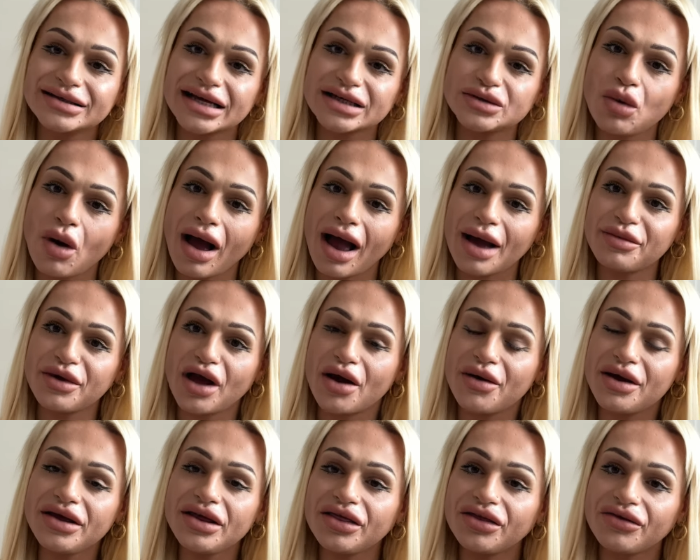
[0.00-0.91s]
That's what I'm
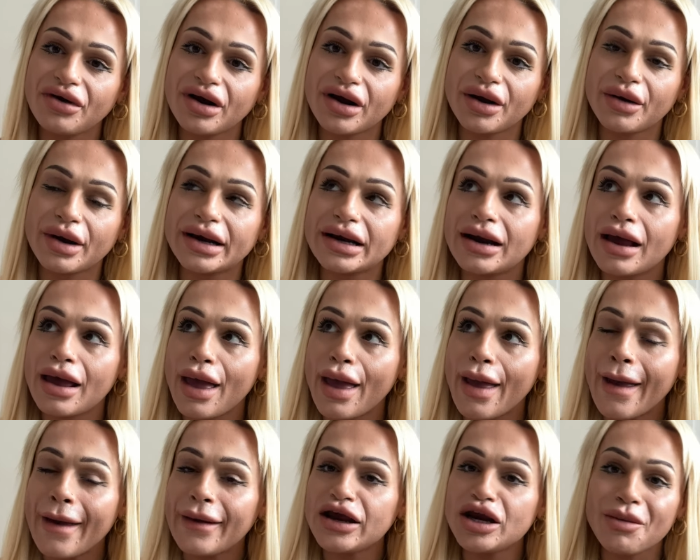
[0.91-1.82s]
going through. And,
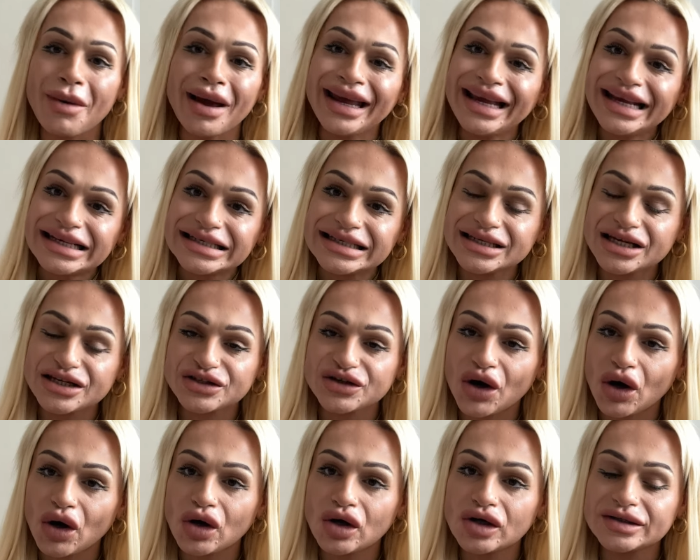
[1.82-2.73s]
you know, my eating
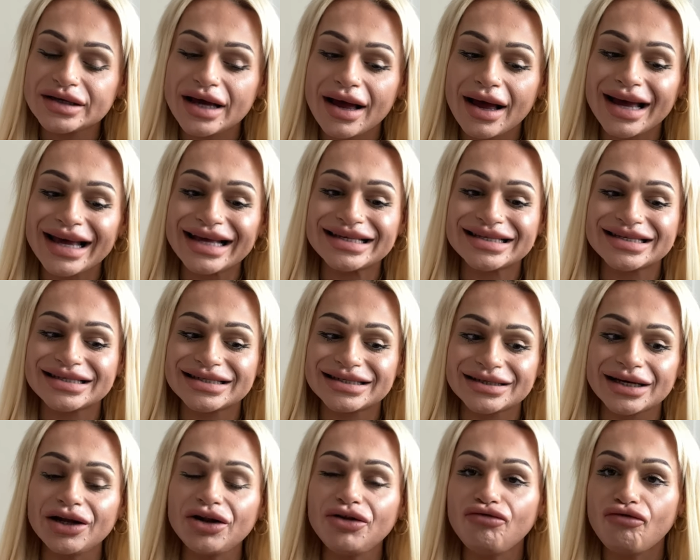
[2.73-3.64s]
disorder is
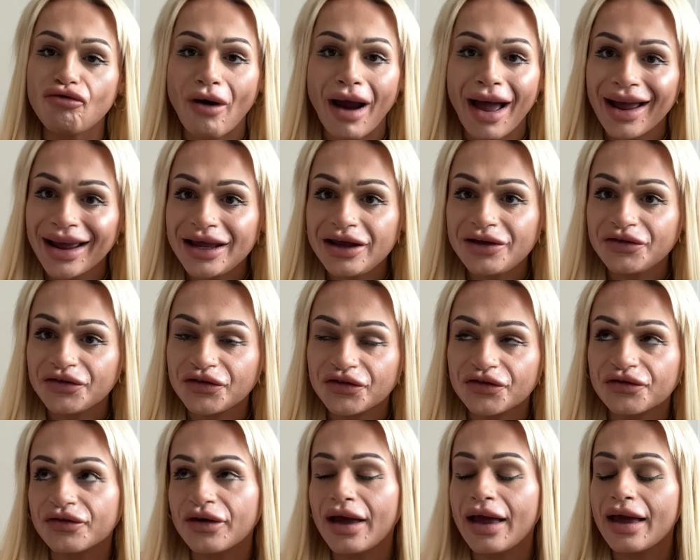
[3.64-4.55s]
still
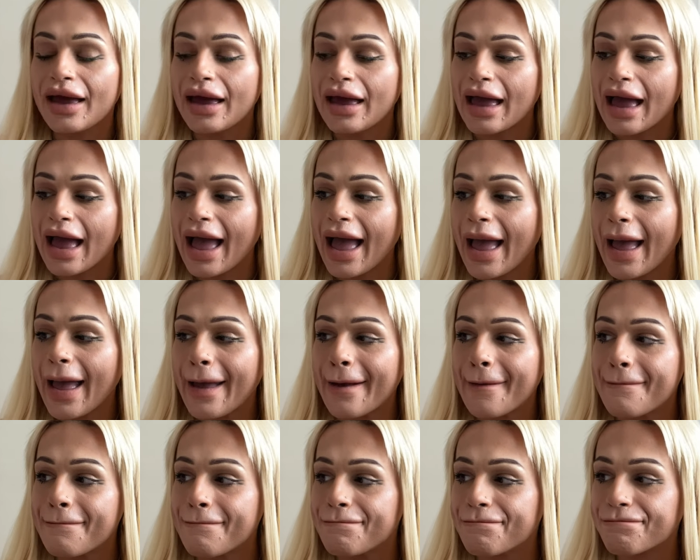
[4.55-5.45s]
rife.
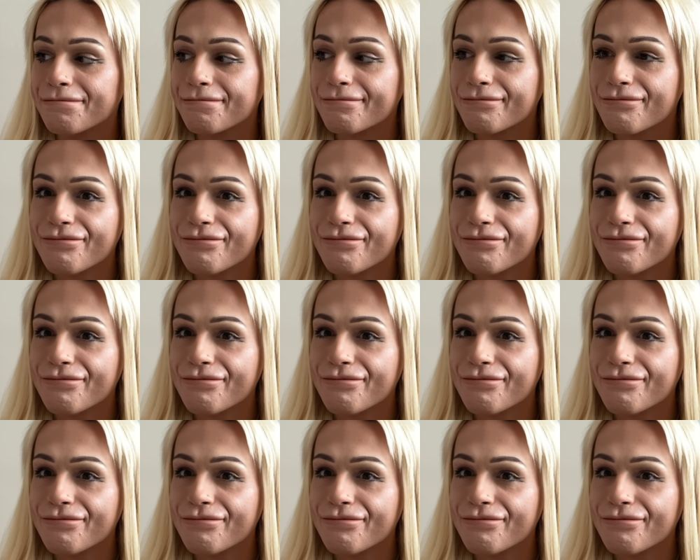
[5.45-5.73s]
Um,